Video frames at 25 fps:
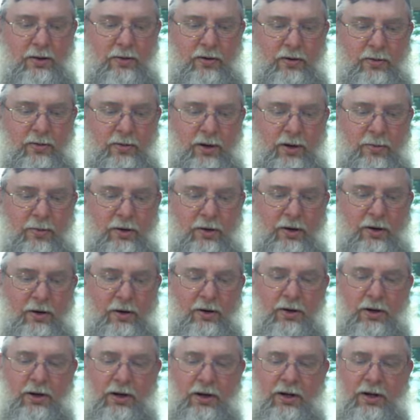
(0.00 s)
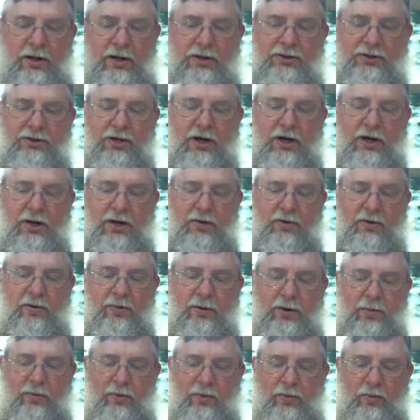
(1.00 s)
remember in this study,
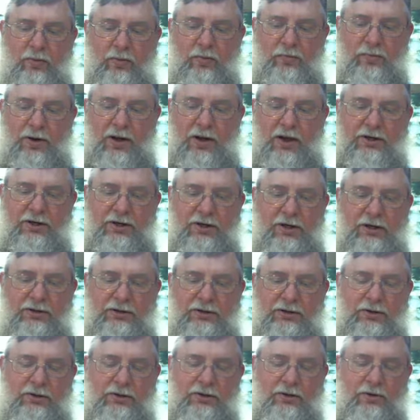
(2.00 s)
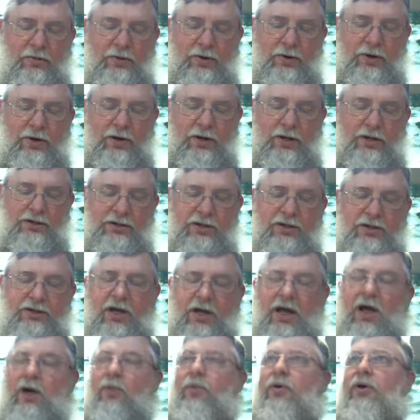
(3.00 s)
pay attention to when he says,
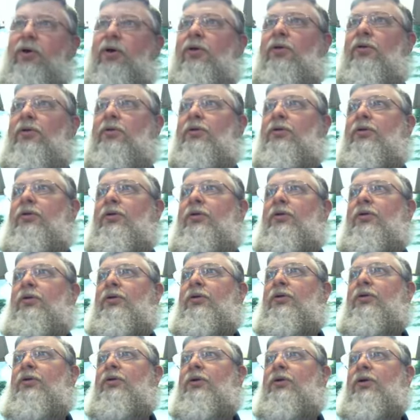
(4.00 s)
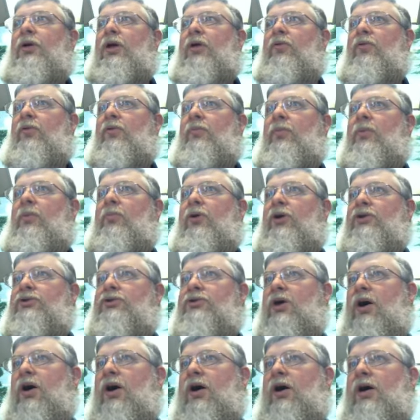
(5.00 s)
I will. And remember,
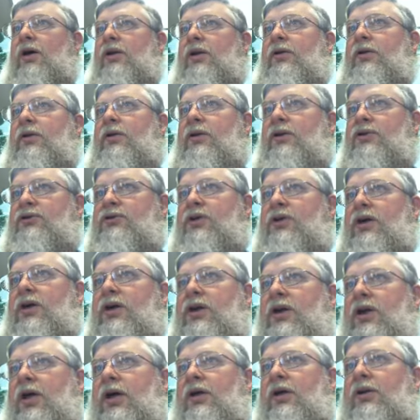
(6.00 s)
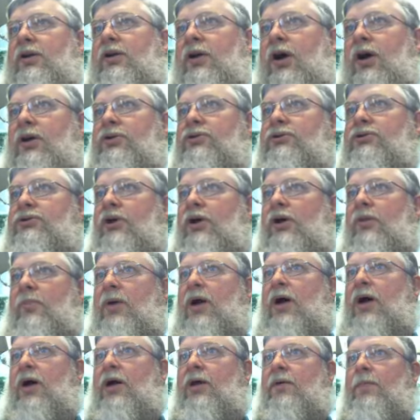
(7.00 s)
it's God that's saying that. Not
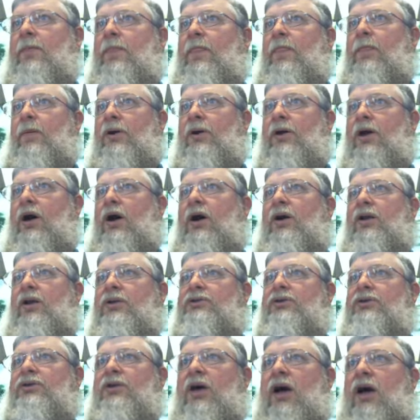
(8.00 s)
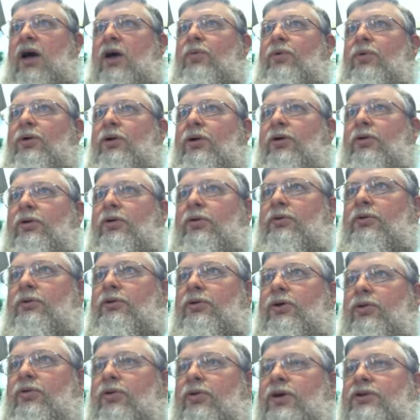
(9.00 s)
Jeremiah, but God that says, I will
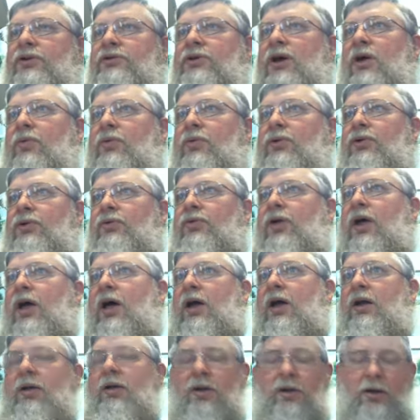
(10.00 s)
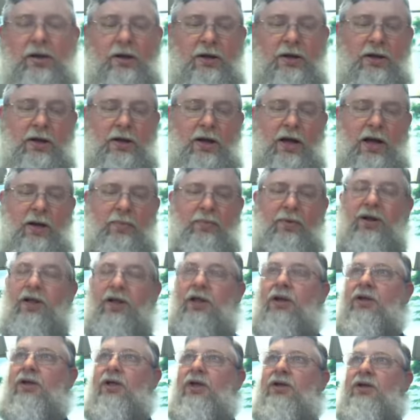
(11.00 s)
do this, I will do that. I'm
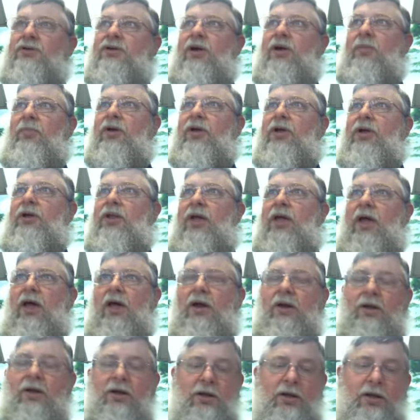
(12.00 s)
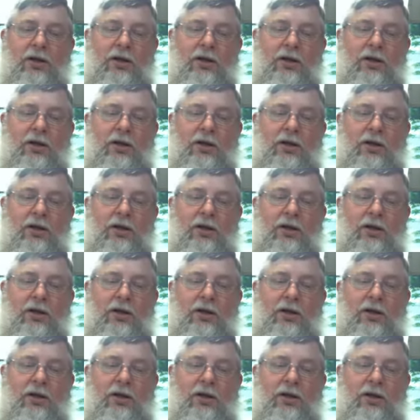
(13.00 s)
bringing this, I'm bringing that.